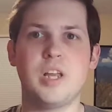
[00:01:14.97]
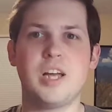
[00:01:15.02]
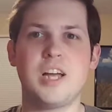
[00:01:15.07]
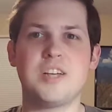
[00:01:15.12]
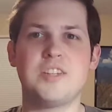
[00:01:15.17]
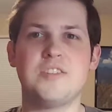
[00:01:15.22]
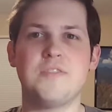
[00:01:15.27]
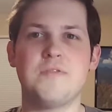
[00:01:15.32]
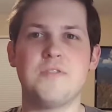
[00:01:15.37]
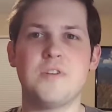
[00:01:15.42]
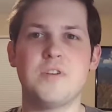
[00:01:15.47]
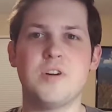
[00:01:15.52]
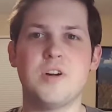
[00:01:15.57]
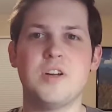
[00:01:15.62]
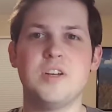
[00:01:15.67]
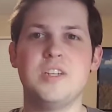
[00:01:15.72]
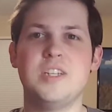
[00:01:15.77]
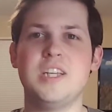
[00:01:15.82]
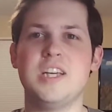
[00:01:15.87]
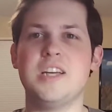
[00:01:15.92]
I guess if you're
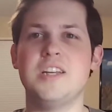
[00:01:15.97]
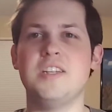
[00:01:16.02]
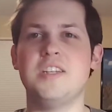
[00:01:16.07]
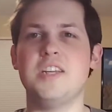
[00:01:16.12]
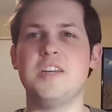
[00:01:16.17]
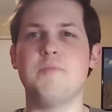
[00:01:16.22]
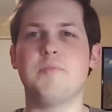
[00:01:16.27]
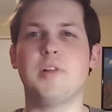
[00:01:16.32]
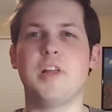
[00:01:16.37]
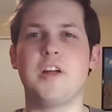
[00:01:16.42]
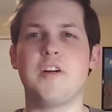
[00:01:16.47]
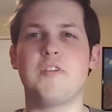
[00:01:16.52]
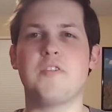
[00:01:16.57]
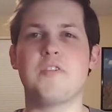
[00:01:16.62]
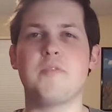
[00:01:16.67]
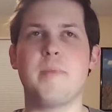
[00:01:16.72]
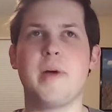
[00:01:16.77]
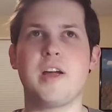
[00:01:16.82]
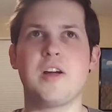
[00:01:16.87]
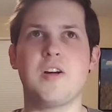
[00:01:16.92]
a D&D player,
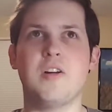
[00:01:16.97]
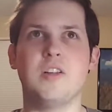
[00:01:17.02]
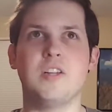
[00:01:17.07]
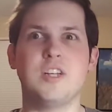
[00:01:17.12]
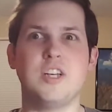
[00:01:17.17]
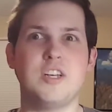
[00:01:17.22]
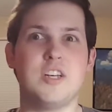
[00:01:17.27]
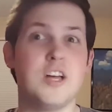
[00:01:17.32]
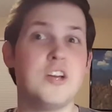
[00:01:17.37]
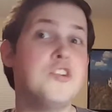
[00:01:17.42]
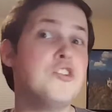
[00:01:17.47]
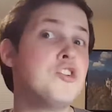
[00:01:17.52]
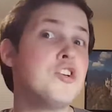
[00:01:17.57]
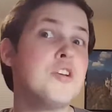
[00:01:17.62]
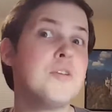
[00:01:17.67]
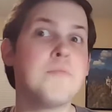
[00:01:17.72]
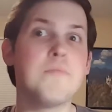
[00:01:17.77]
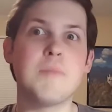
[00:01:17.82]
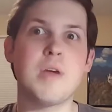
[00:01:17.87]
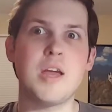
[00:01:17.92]
you might call it a
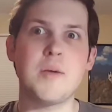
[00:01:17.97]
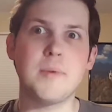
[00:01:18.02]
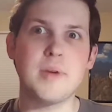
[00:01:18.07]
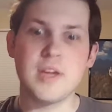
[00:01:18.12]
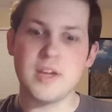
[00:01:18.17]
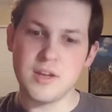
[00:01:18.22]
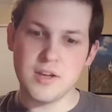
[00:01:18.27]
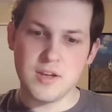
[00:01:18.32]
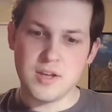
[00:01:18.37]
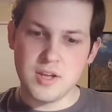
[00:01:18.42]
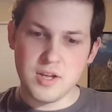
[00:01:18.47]
dungeon, maybe.